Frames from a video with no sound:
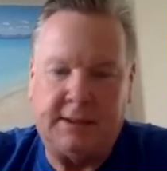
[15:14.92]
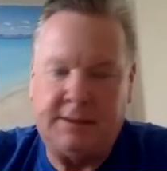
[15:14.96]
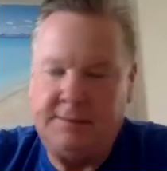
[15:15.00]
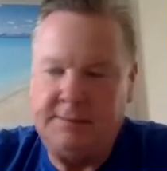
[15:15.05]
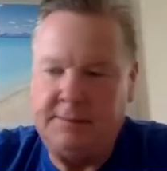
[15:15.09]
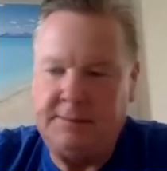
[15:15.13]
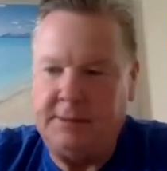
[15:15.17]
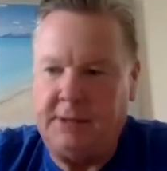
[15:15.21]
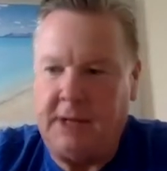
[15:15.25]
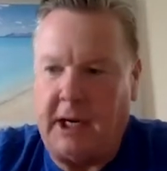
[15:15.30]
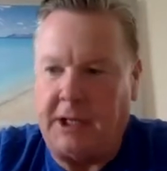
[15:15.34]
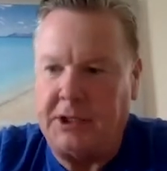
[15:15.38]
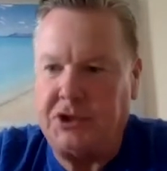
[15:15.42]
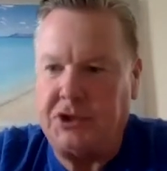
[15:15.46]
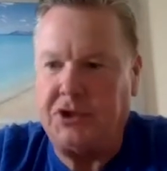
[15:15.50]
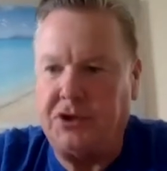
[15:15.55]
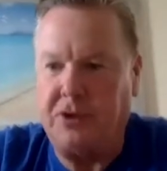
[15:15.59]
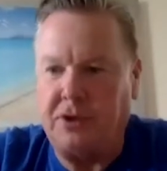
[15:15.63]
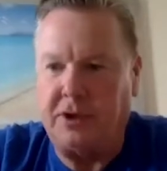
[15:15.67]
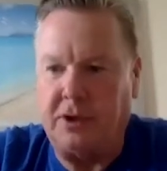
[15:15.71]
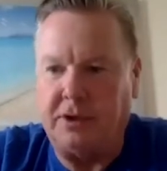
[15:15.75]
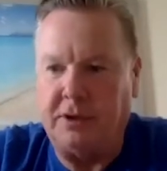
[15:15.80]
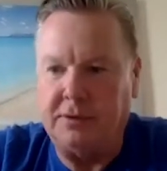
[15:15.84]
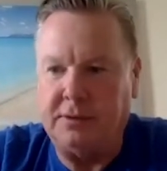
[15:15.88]
not
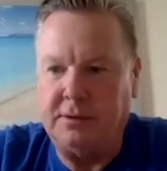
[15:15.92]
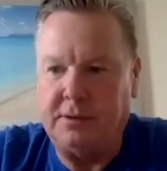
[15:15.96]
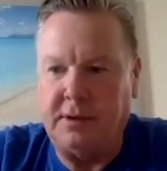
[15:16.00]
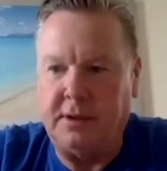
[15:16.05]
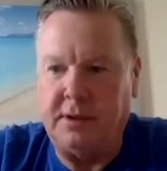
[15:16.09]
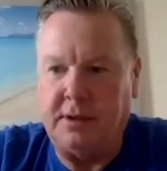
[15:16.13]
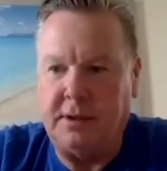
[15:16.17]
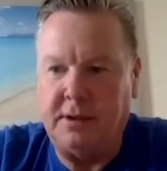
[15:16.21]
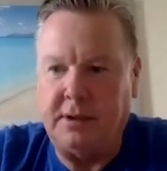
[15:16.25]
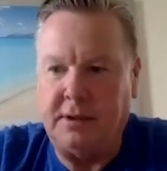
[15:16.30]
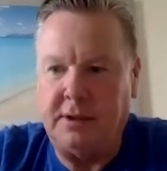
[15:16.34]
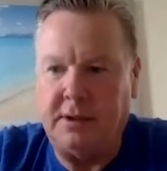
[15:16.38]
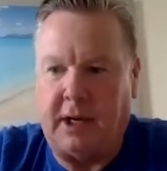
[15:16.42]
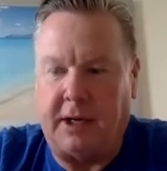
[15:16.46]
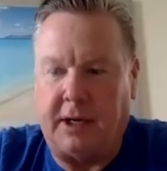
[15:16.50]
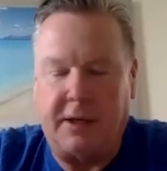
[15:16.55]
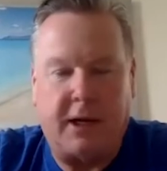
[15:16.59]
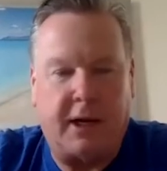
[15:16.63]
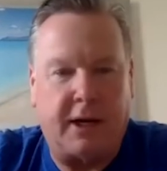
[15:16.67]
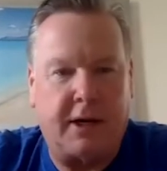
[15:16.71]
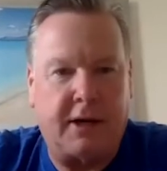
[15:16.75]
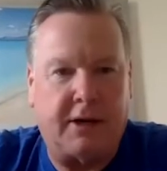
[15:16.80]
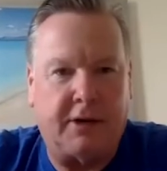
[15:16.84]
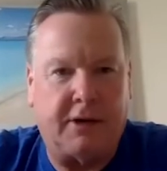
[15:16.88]
sure, I
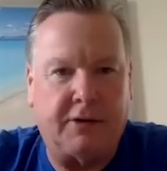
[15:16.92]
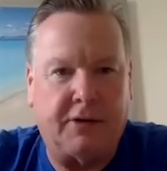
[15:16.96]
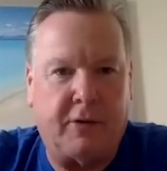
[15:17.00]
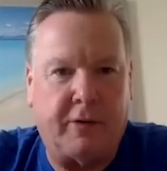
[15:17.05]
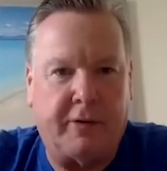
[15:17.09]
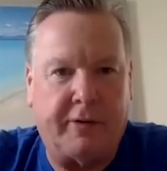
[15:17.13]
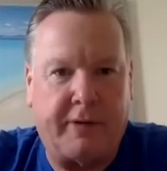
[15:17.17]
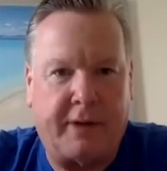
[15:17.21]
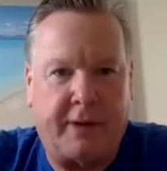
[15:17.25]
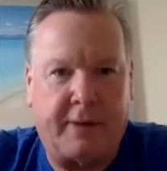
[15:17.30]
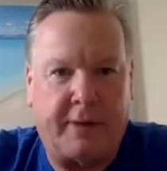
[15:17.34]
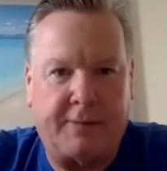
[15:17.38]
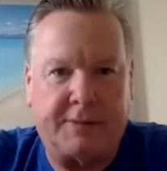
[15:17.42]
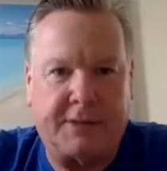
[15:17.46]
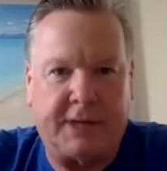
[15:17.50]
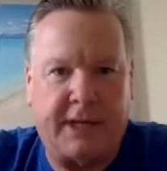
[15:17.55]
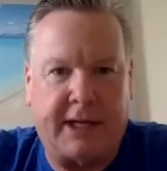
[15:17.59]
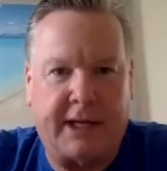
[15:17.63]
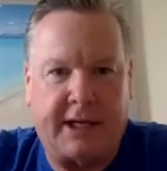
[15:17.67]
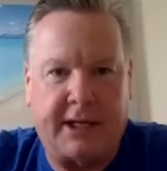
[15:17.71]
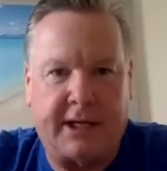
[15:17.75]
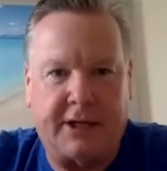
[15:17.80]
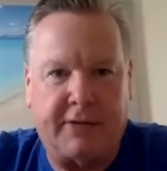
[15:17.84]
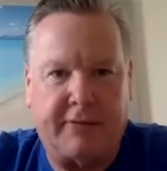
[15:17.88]
don't know if I'm
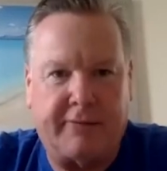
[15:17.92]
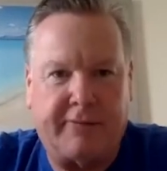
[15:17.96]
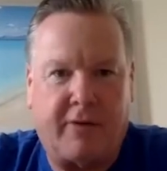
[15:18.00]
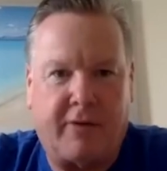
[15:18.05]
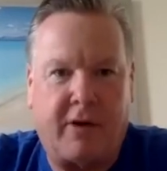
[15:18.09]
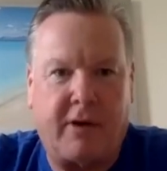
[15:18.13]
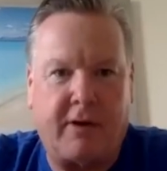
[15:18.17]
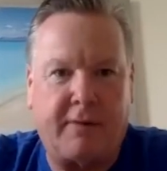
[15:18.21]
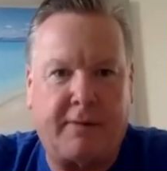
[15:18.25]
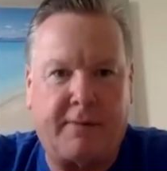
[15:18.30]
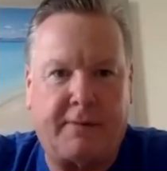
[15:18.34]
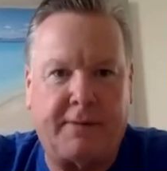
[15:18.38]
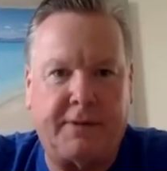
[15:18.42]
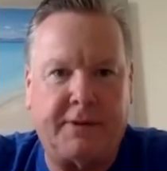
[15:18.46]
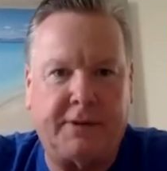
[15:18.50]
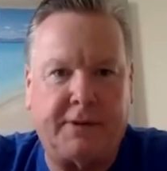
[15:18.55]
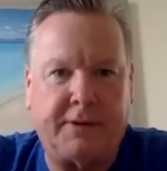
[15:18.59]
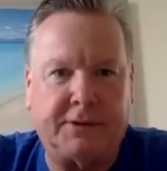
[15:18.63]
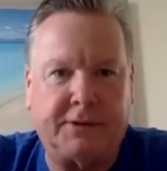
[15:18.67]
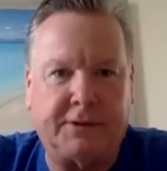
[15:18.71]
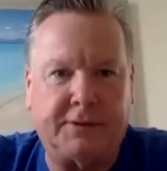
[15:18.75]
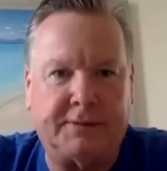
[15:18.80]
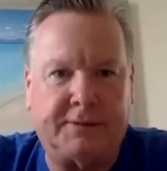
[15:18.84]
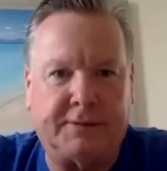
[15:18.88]
taking you far
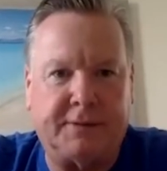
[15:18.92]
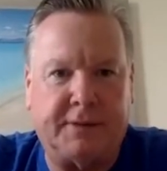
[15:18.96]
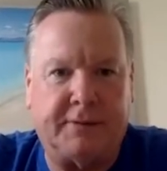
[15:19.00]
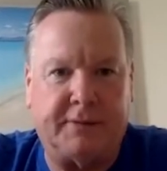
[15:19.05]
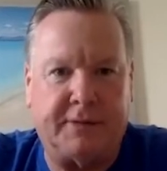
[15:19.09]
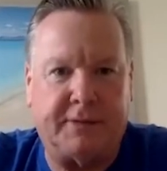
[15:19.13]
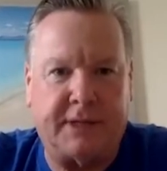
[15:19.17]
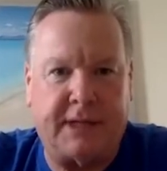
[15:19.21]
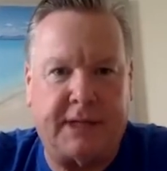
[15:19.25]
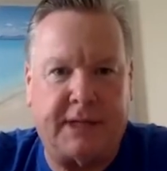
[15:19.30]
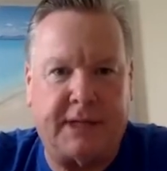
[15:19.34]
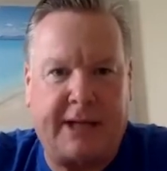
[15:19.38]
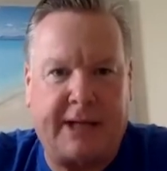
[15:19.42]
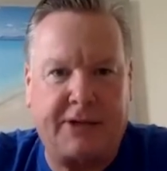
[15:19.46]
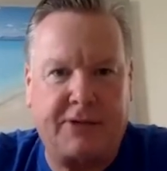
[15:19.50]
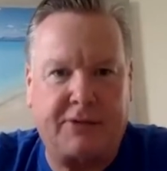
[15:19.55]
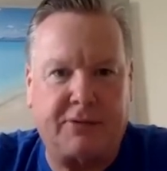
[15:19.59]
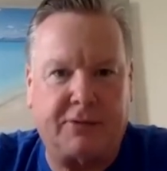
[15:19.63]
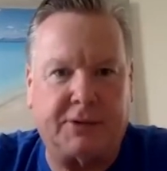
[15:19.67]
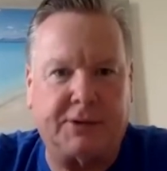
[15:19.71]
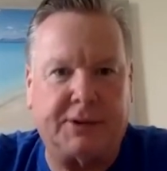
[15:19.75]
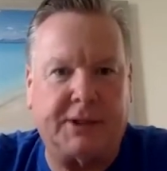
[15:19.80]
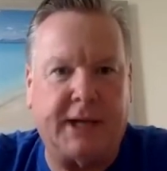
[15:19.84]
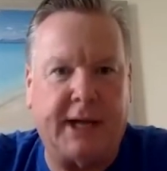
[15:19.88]
afield of the
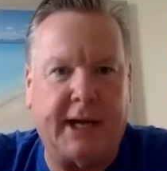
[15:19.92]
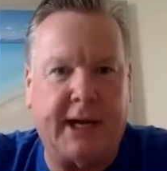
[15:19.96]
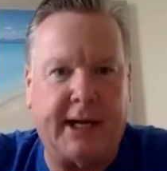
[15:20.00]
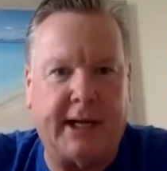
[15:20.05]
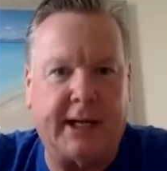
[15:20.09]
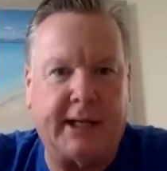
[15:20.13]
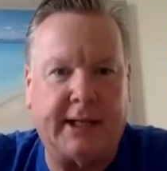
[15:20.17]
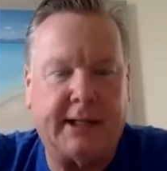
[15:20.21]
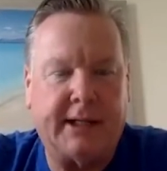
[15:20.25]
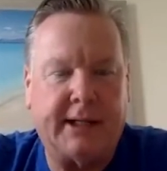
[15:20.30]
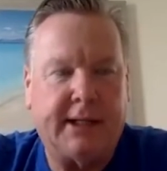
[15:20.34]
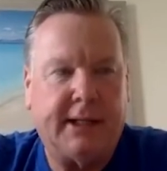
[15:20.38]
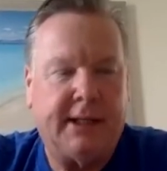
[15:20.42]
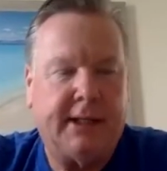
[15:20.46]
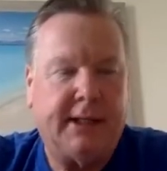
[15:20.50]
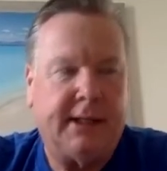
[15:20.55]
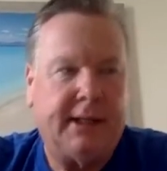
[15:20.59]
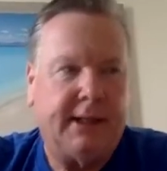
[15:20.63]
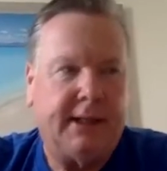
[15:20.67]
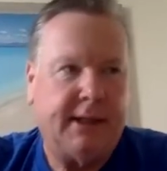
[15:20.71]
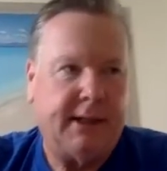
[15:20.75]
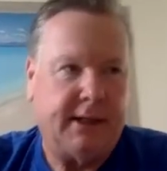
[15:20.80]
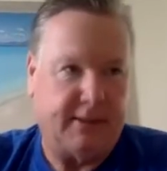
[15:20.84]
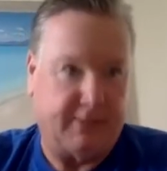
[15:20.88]
actual day,
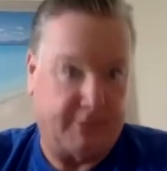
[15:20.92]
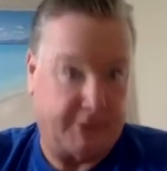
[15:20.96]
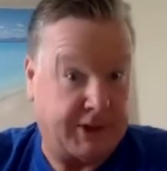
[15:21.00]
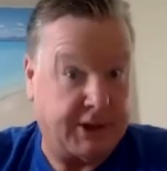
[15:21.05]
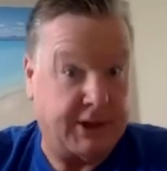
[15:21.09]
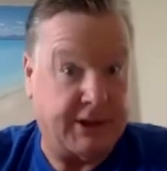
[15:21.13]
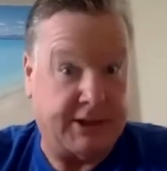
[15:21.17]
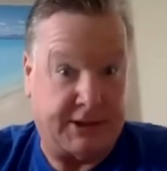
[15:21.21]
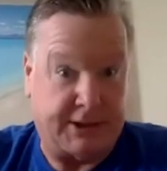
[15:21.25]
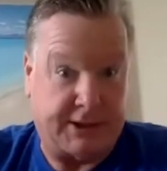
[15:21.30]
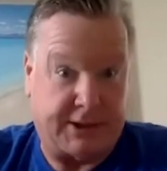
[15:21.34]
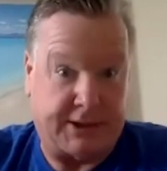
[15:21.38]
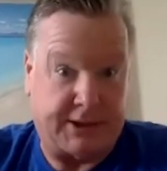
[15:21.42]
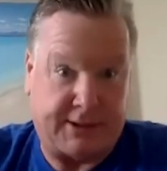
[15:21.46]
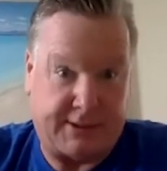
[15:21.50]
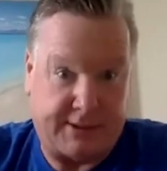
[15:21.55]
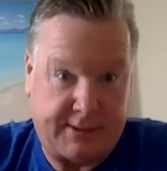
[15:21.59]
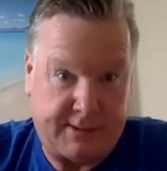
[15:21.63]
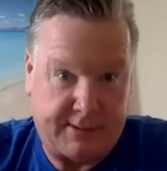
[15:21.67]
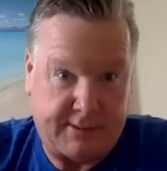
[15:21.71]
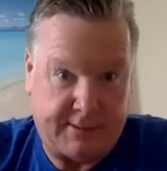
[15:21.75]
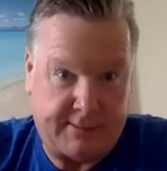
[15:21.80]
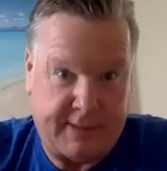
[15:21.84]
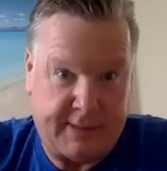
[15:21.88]
which
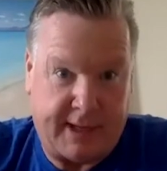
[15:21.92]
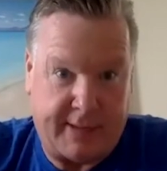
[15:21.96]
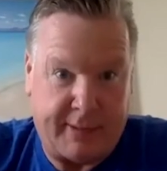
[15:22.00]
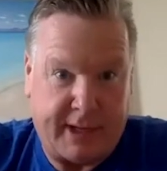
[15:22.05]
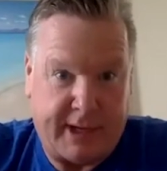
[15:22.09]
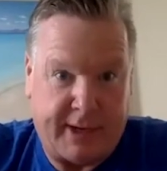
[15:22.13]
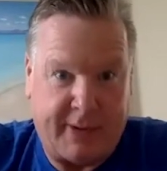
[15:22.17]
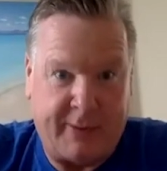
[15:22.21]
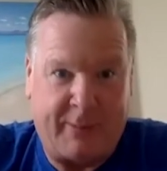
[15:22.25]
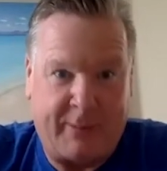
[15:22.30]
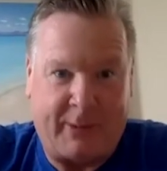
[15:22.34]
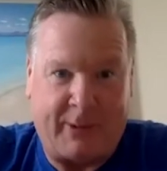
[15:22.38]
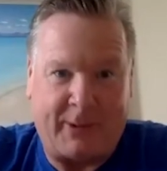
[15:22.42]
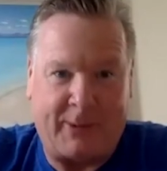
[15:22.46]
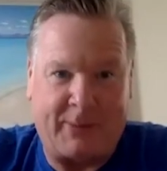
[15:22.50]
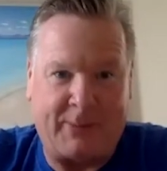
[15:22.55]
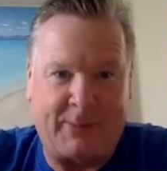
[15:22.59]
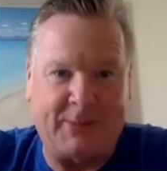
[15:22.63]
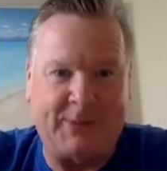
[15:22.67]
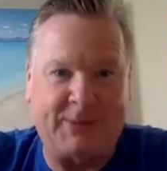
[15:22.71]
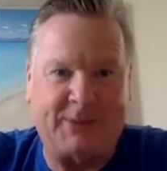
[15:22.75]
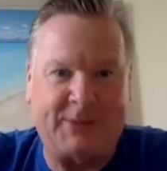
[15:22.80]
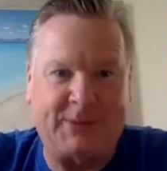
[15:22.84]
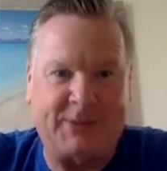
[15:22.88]
is maybe on
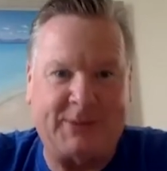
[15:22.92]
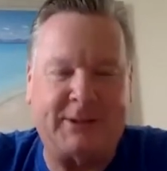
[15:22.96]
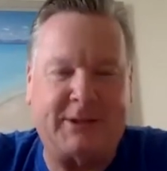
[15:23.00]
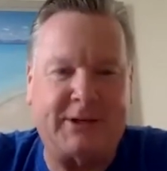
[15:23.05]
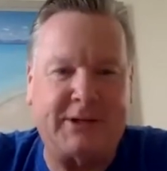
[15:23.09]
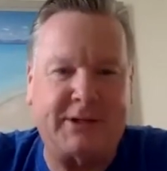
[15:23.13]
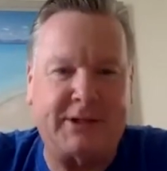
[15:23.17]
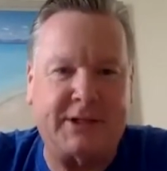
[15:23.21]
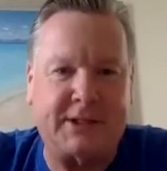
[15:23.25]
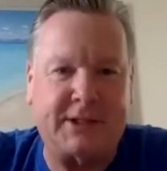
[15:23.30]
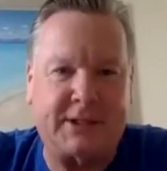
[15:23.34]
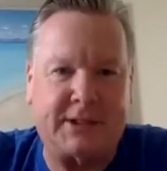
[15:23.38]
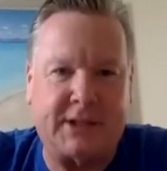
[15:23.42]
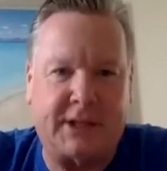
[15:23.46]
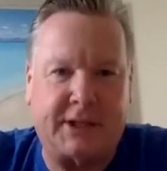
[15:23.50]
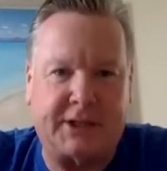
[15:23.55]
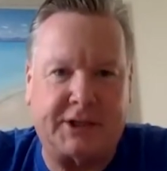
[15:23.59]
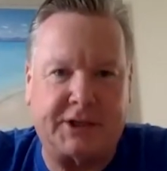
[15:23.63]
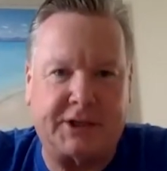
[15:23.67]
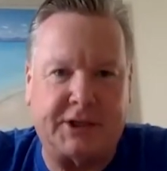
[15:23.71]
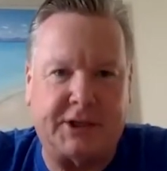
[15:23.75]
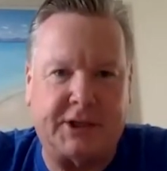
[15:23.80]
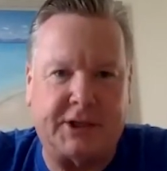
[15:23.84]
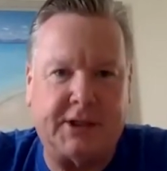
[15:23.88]
purpose because it's
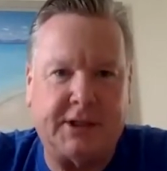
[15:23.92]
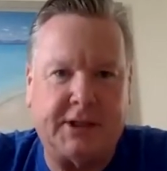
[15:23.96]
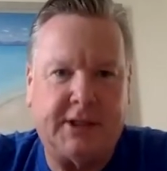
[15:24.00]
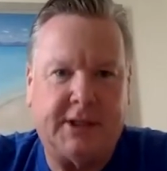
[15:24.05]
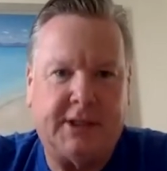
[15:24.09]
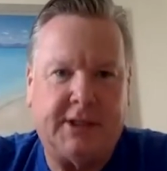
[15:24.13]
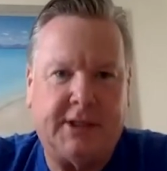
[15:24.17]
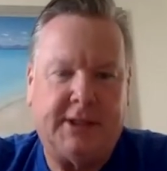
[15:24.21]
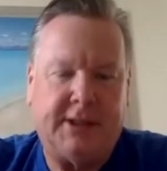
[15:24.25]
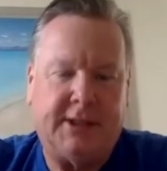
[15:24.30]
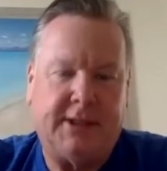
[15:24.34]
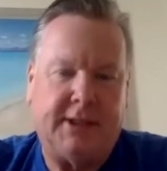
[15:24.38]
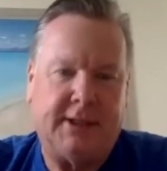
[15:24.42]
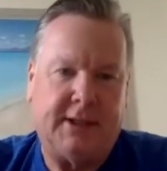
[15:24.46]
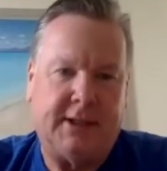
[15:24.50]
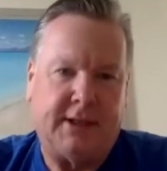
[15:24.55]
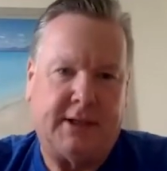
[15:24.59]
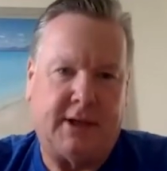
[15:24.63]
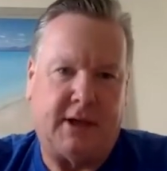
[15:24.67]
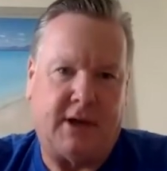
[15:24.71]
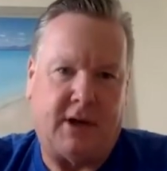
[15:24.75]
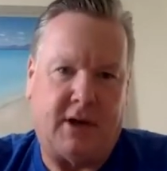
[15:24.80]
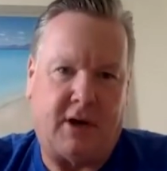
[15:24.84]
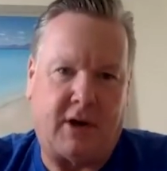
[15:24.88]
such a
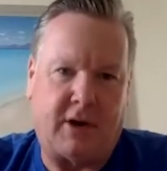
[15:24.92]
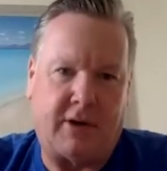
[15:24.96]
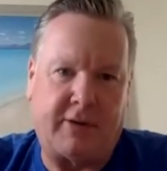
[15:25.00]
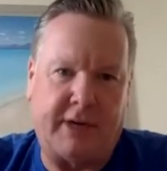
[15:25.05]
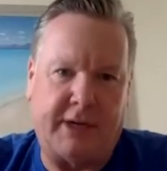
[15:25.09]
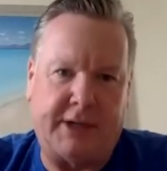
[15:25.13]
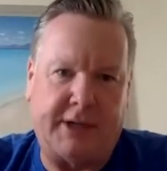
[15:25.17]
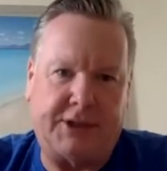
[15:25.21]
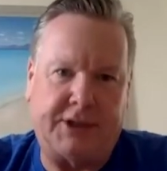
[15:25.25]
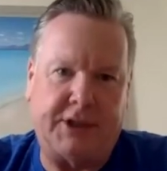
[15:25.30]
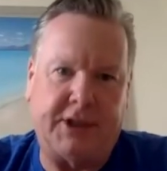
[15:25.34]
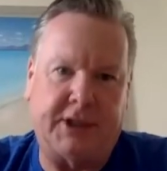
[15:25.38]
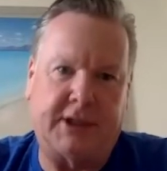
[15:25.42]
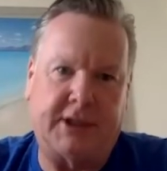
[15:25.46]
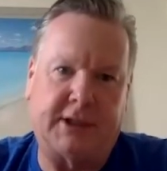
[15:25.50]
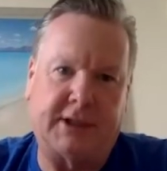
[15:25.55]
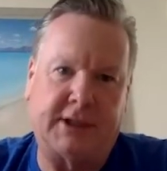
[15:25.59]
heart-wrenching